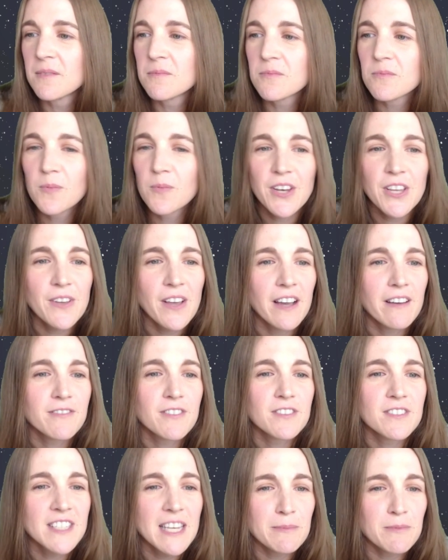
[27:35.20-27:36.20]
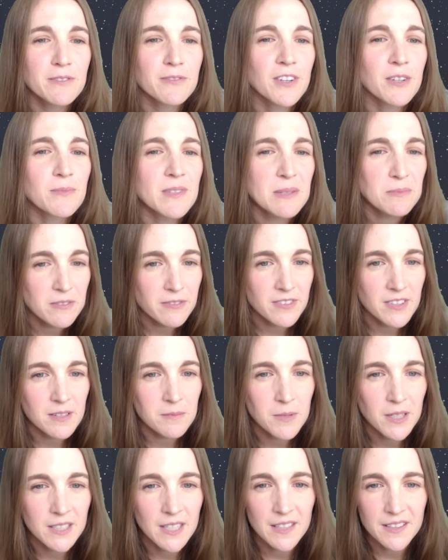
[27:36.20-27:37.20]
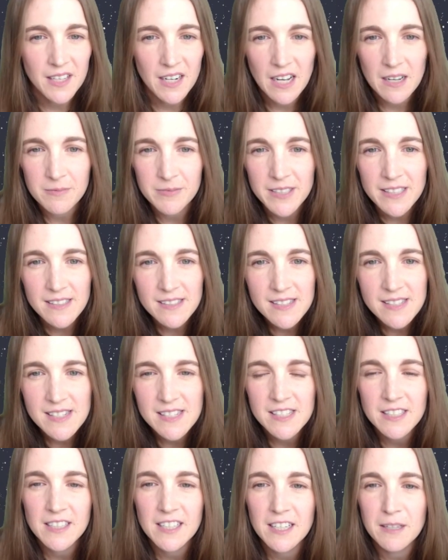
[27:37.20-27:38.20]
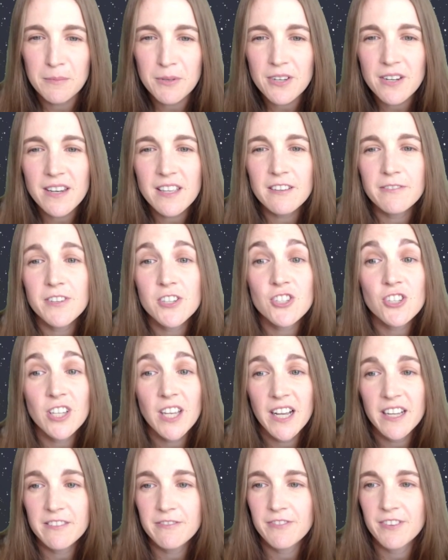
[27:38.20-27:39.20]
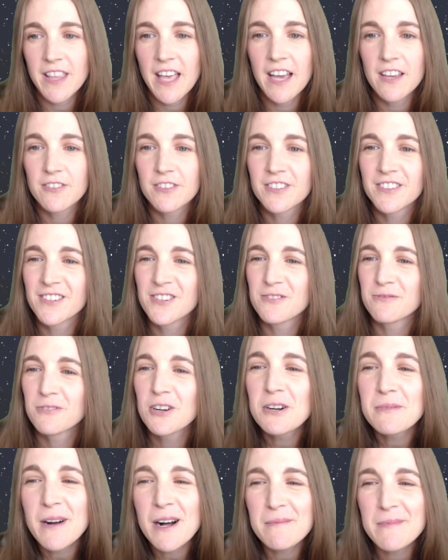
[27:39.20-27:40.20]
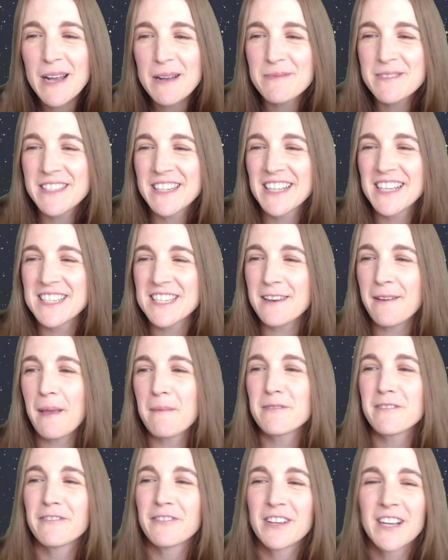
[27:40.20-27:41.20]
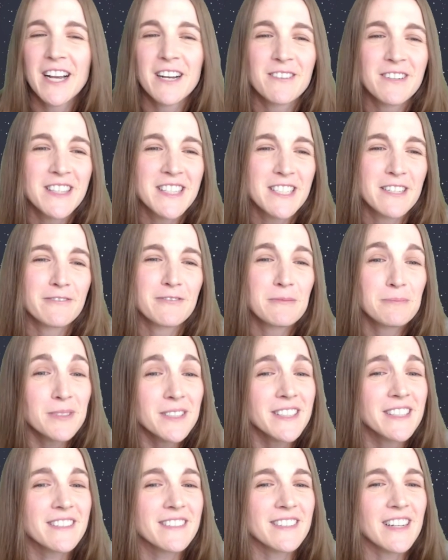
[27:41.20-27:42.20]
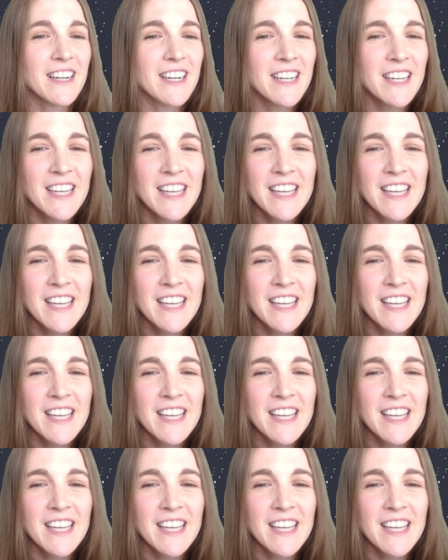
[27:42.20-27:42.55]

Where do you have those names from? Some of them are not that obvious. Is there a community official guide for that, or did you roam all maps in a custom game to figure out what the different buildings are?